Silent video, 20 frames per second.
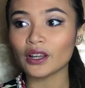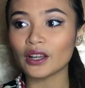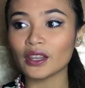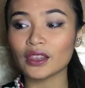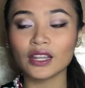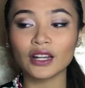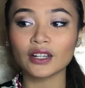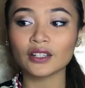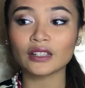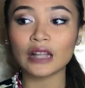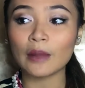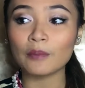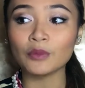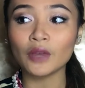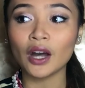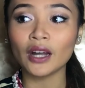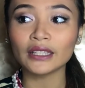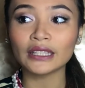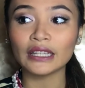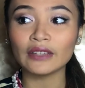there I'm
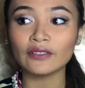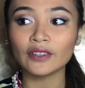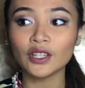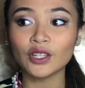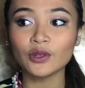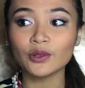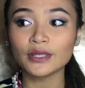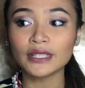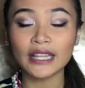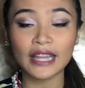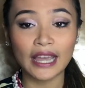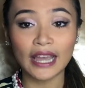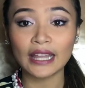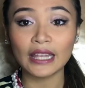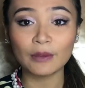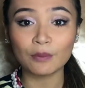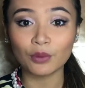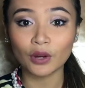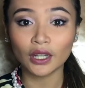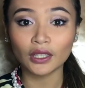not even using
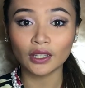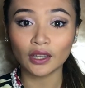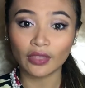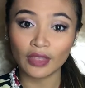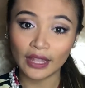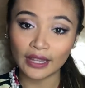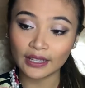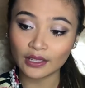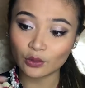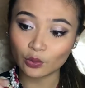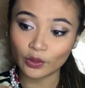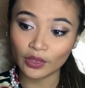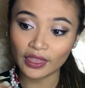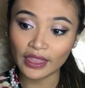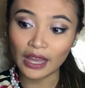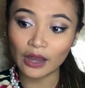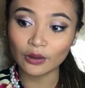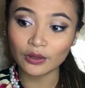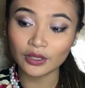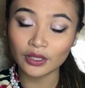any product that is
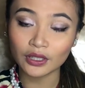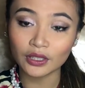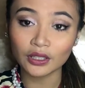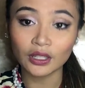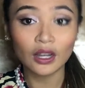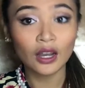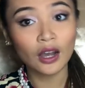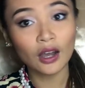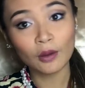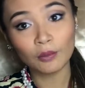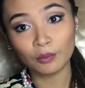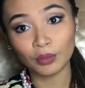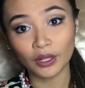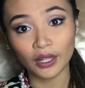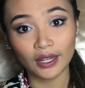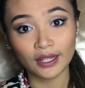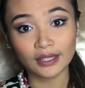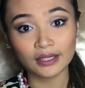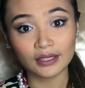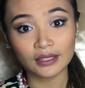1000
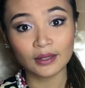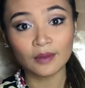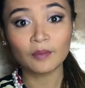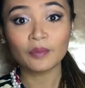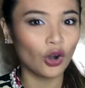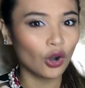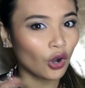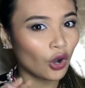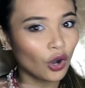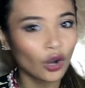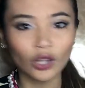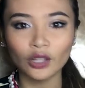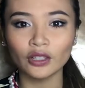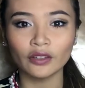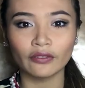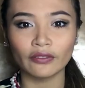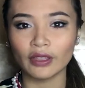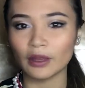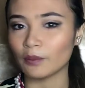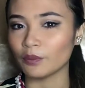plus all
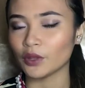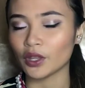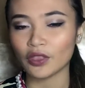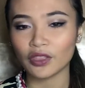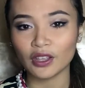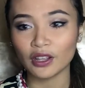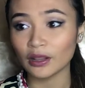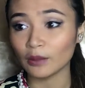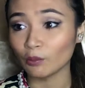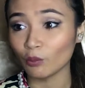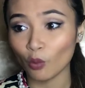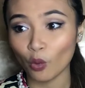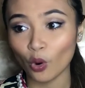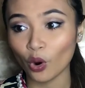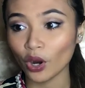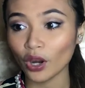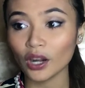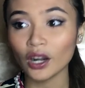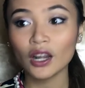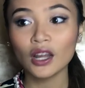of them nothing
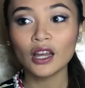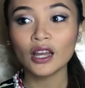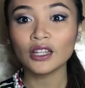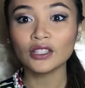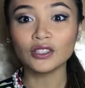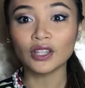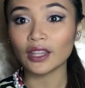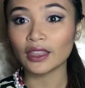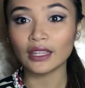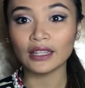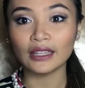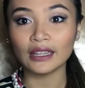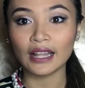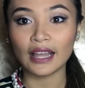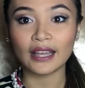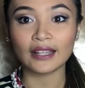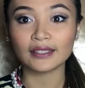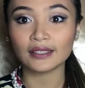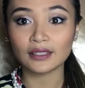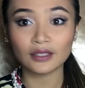more nothing
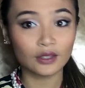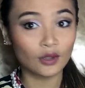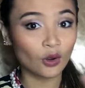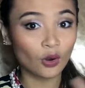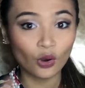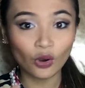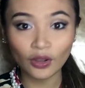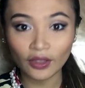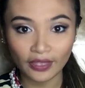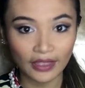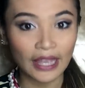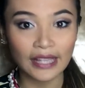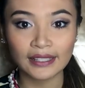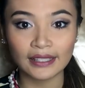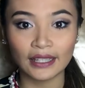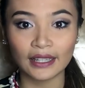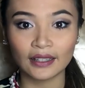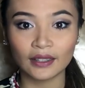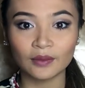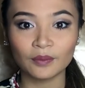less
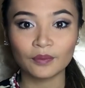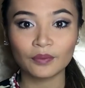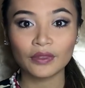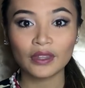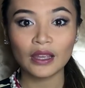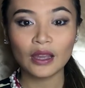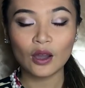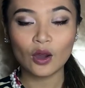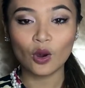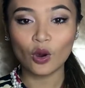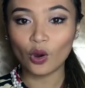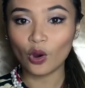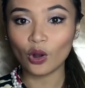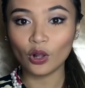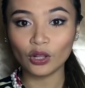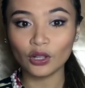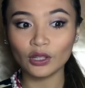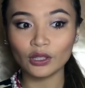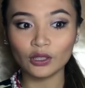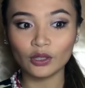that's it
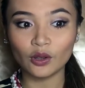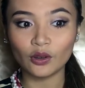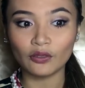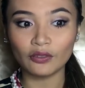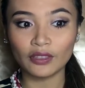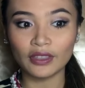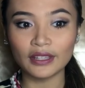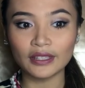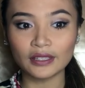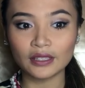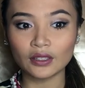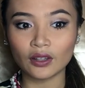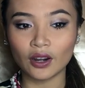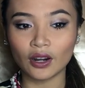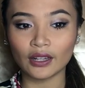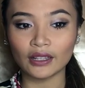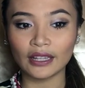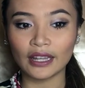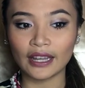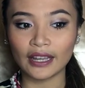all of this
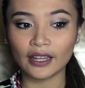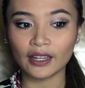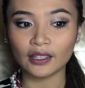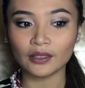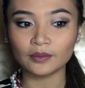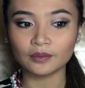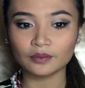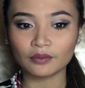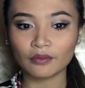are like